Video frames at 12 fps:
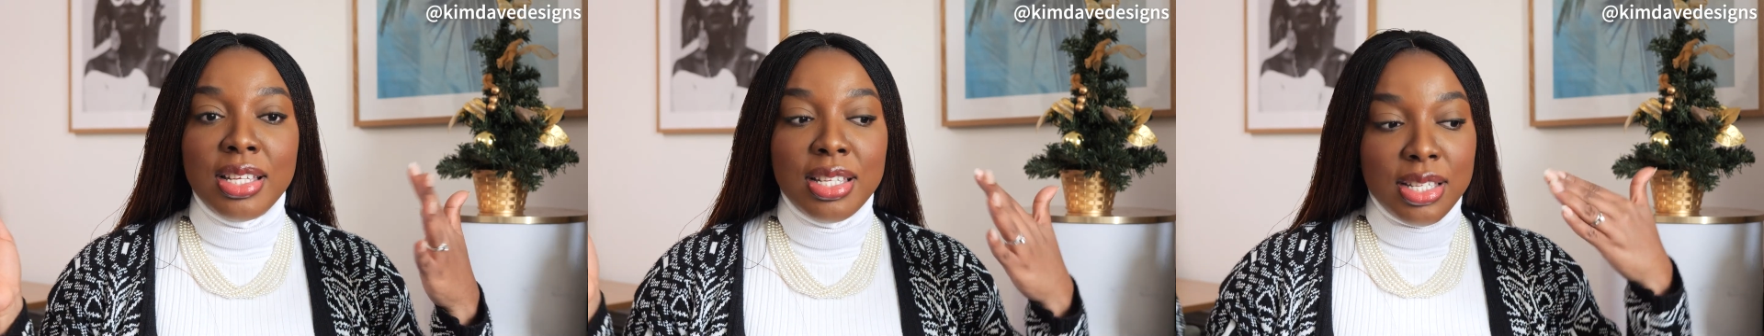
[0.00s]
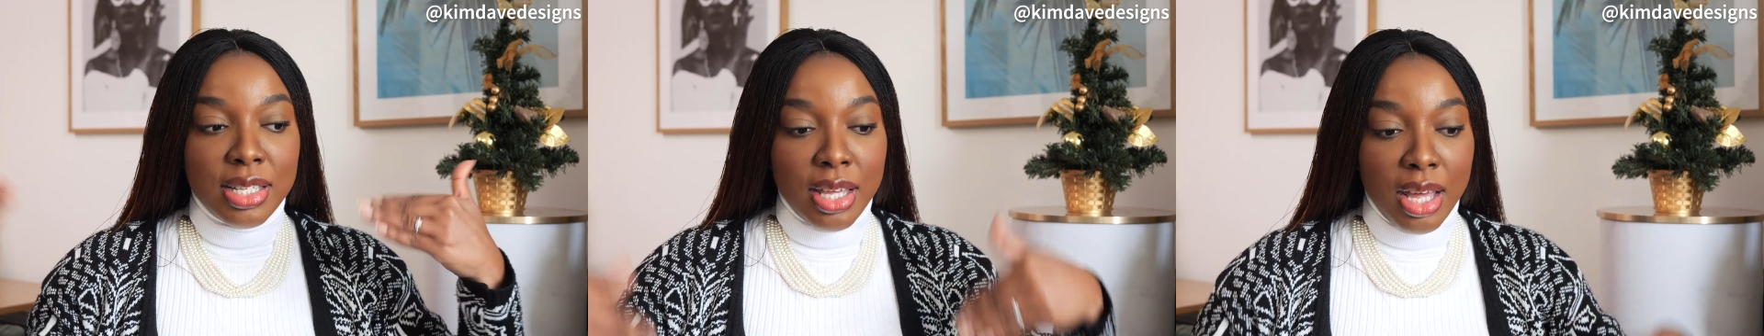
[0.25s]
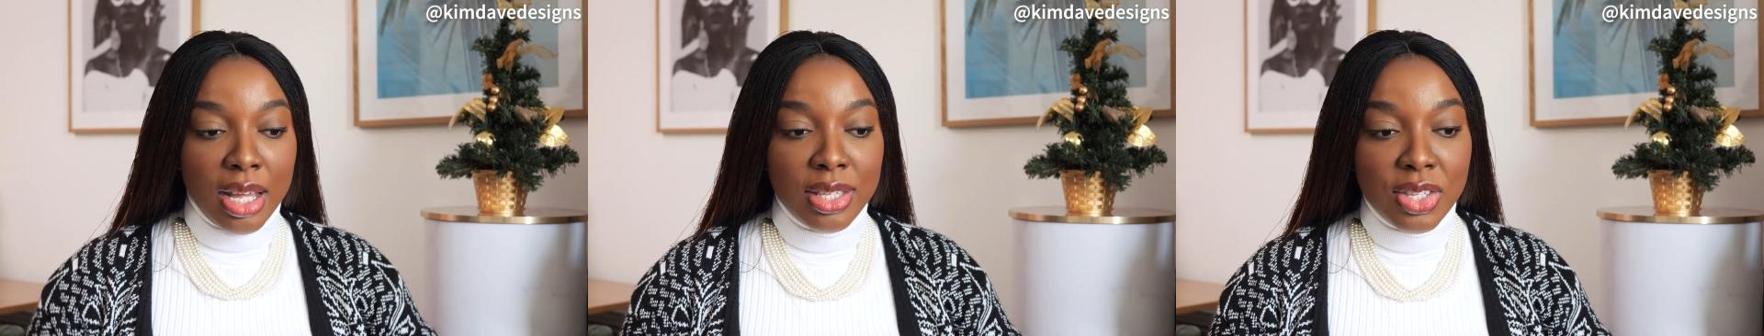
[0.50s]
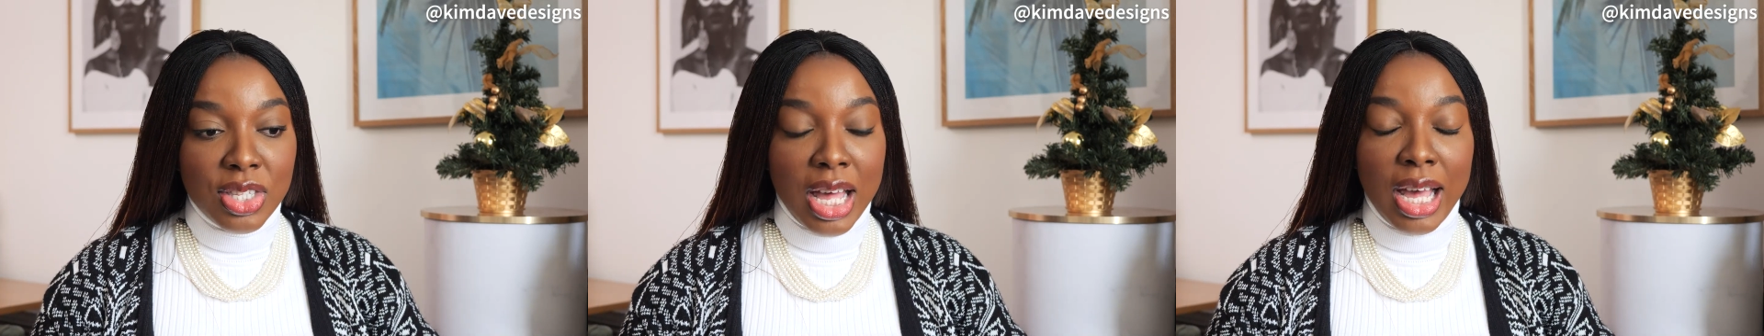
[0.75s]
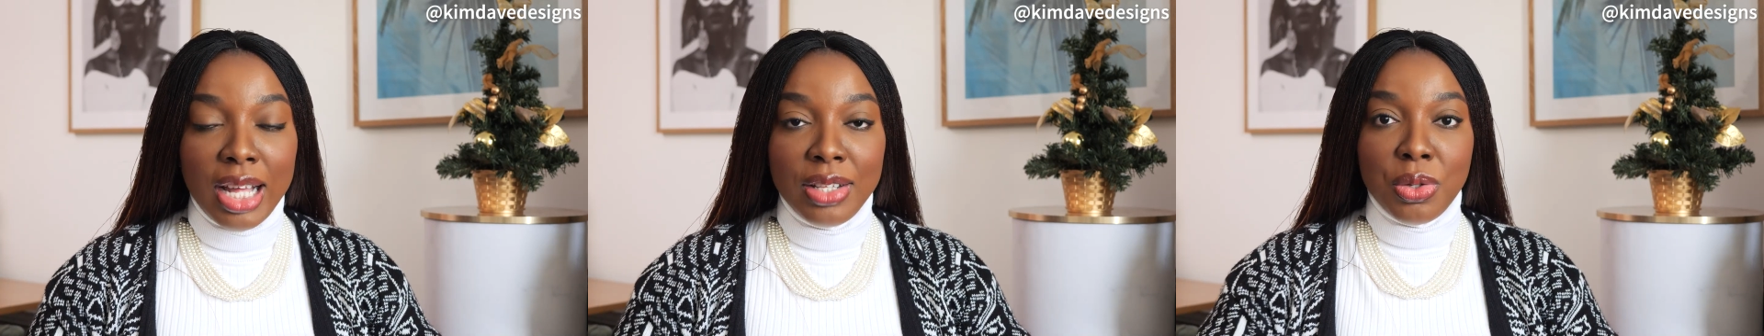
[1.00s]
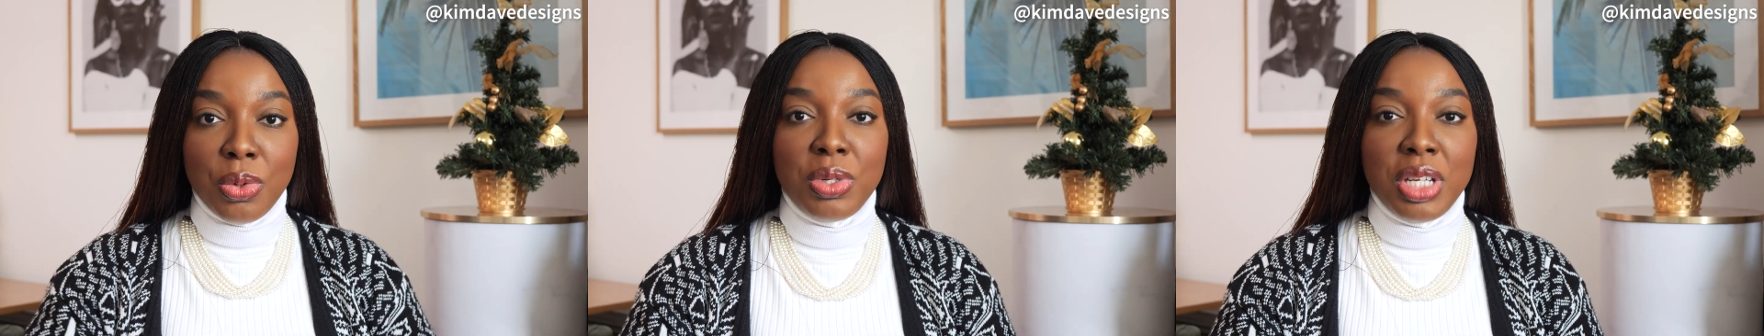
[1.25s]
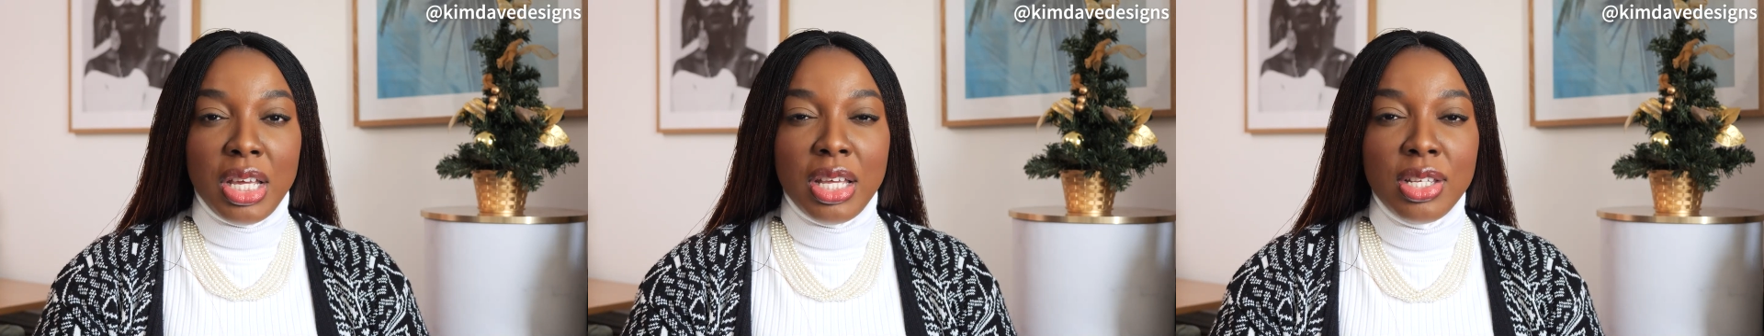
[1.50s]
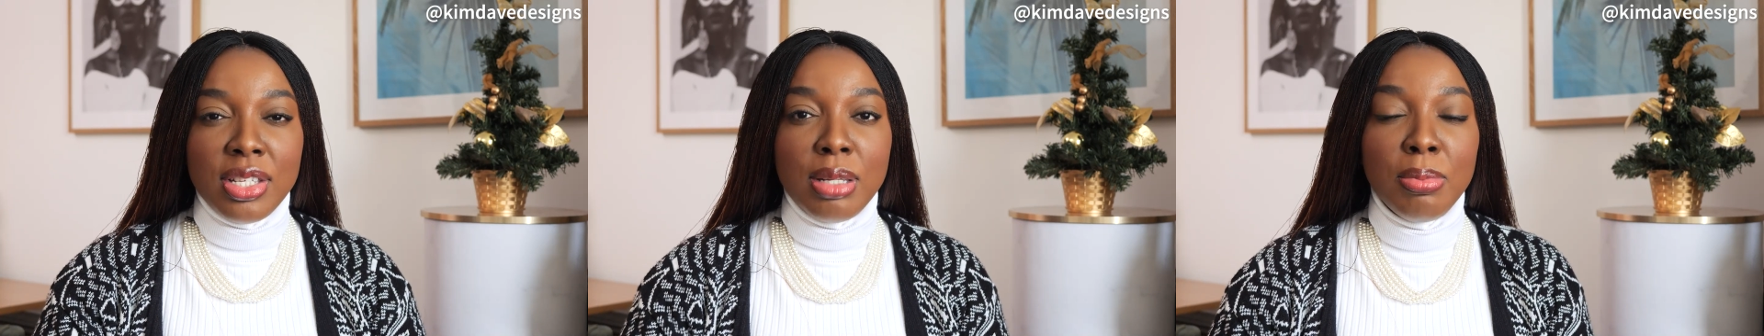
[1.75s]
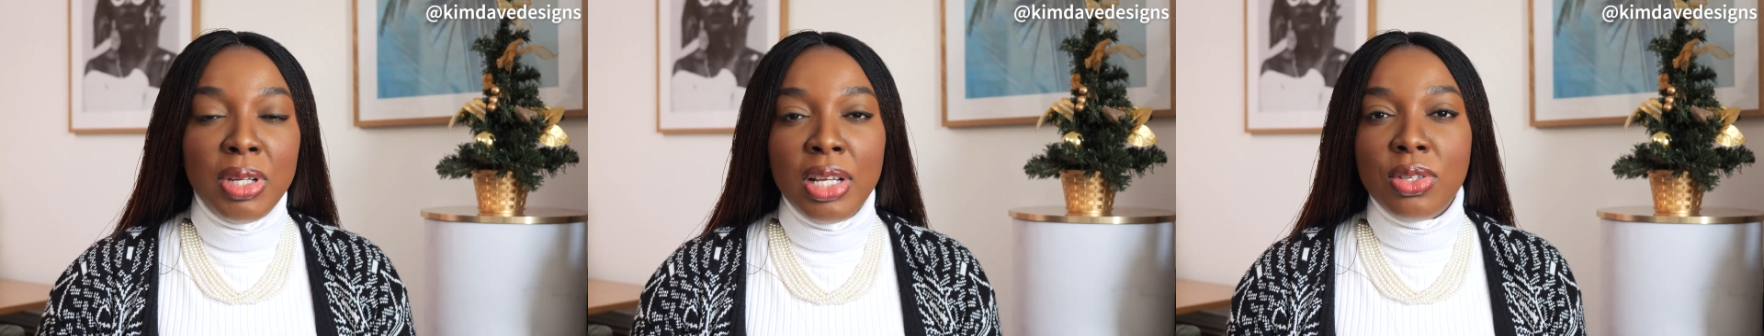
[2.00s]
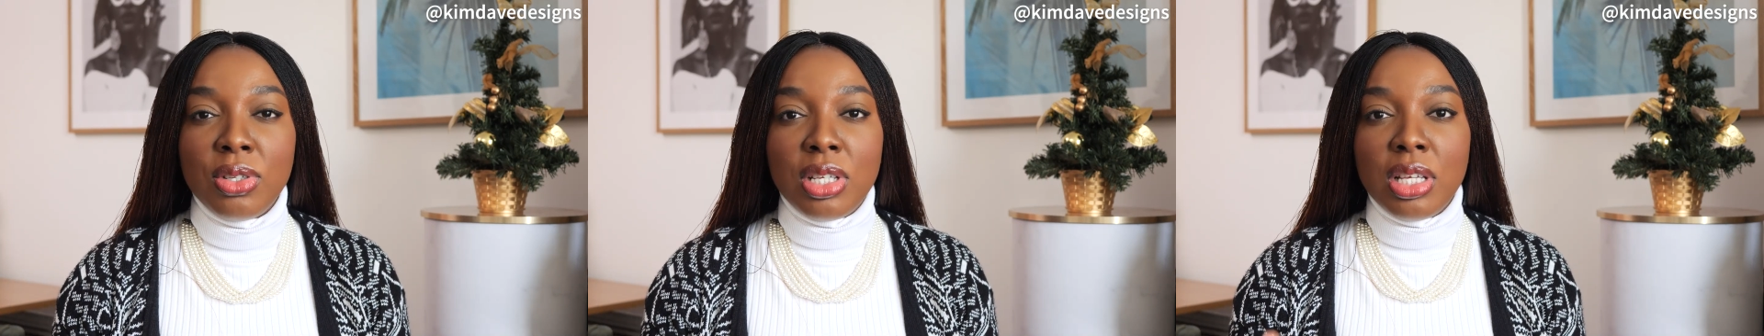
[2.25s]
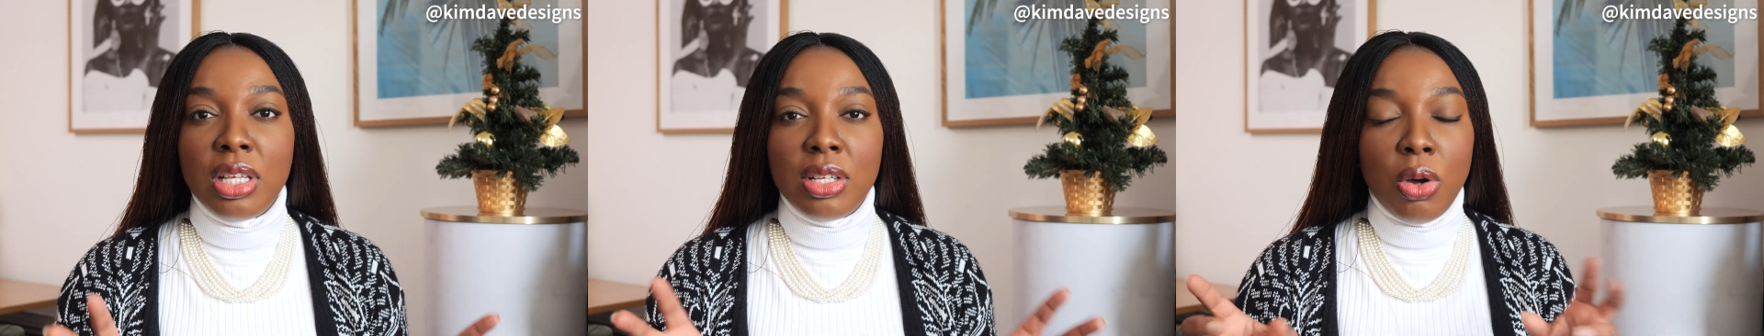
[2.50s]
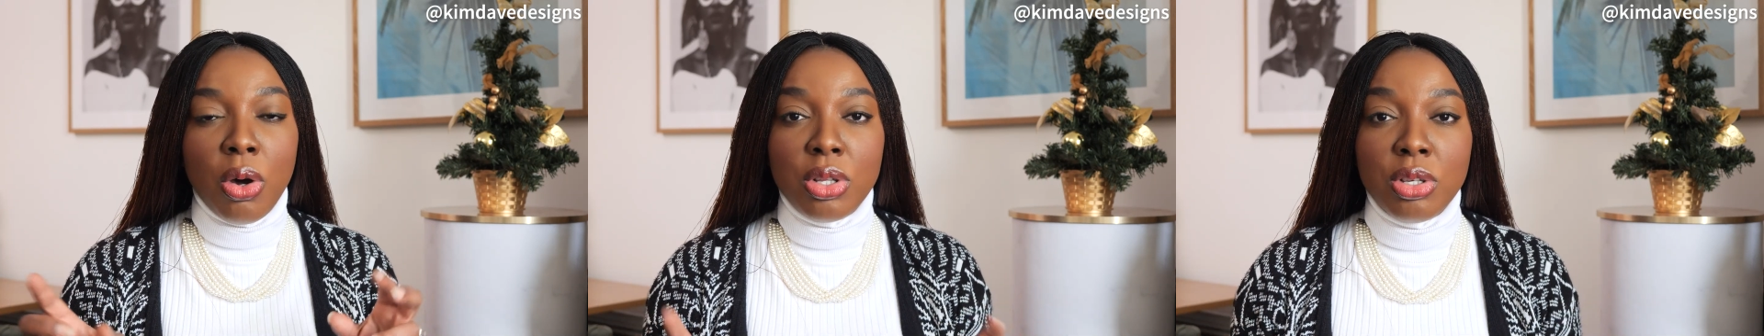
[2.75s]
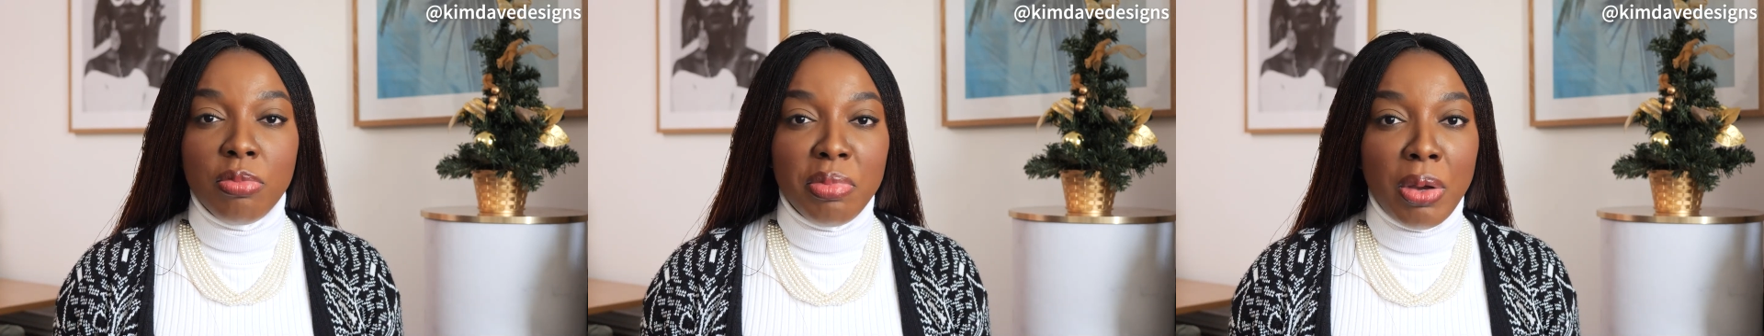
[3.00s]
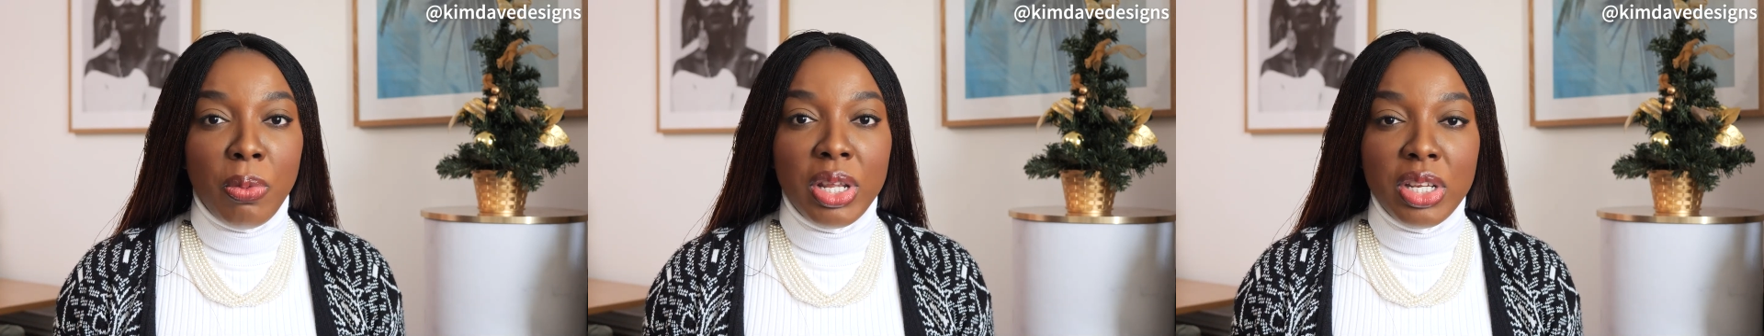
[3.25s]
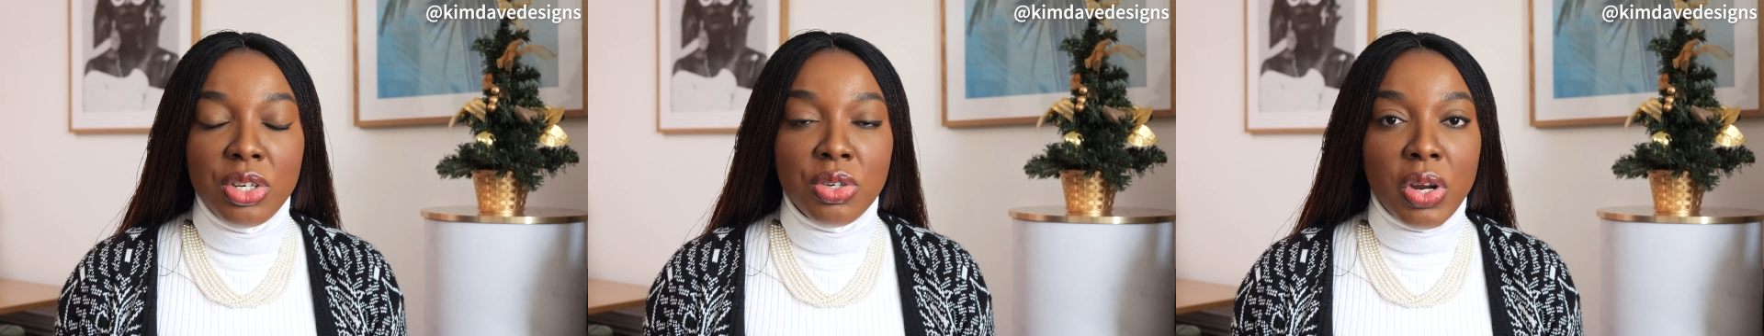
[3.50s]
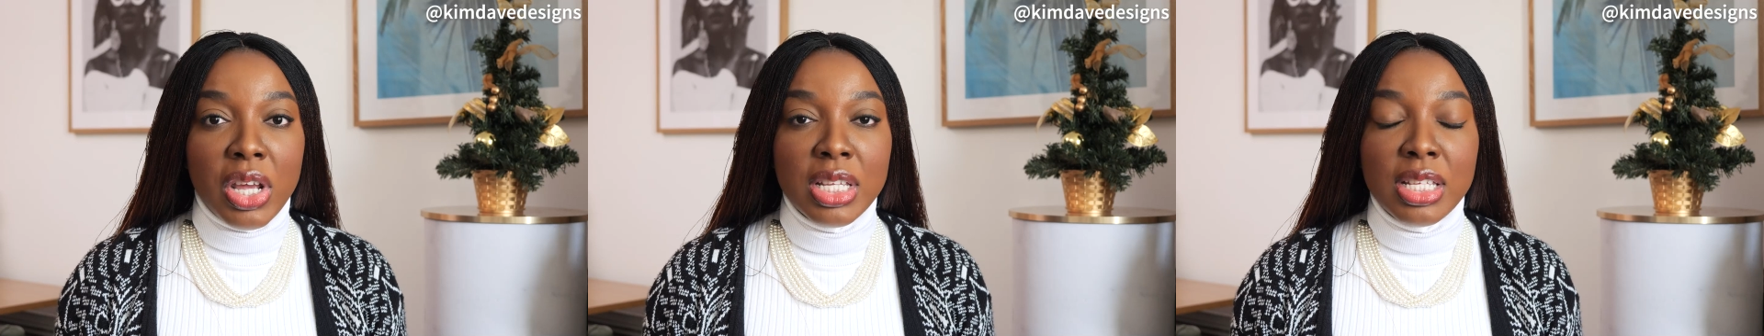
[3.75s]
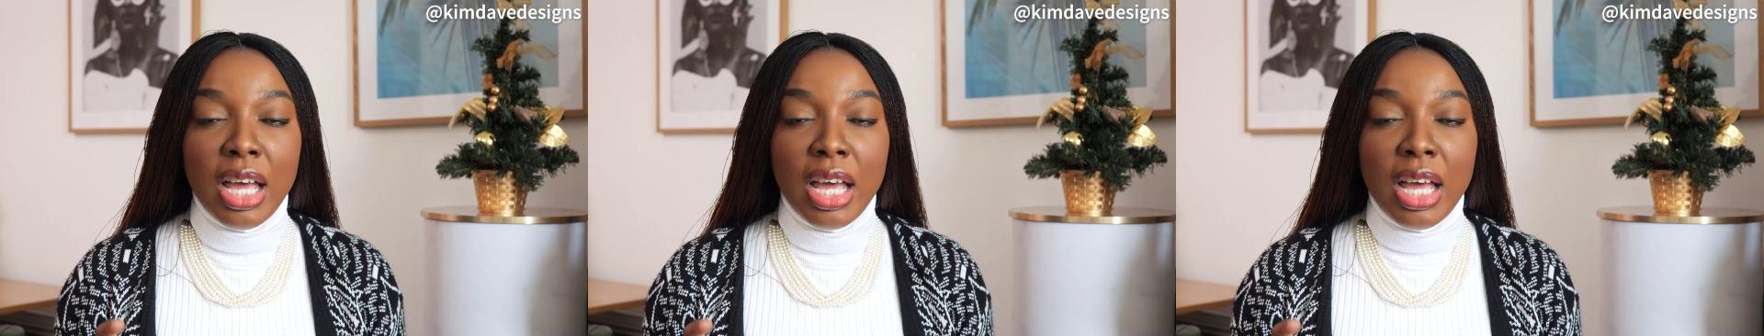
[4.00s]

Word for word: skirt that had godets, similar to the cut of my wedding dress.